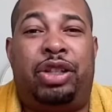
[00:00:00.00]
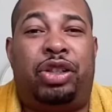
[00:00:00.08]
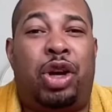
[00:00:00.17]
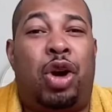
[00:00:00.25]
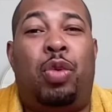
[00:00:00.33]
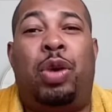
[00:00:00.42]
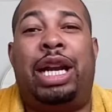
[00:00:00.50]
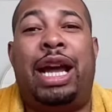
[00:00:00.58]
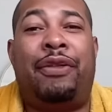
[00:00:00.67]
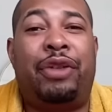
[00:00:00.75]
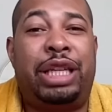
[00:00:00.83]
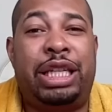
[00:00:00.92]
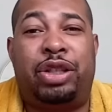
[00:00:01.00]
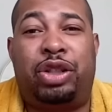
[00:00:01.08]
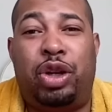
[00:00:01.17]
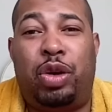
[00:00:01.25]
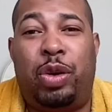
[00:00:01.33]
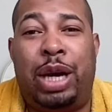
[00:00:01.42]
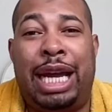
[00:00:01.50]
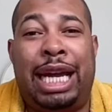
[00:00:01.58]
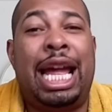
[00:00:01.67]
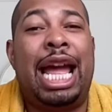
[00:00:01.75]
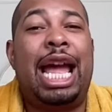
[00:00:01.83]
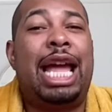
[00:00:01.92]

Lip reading: So whatever he's doing,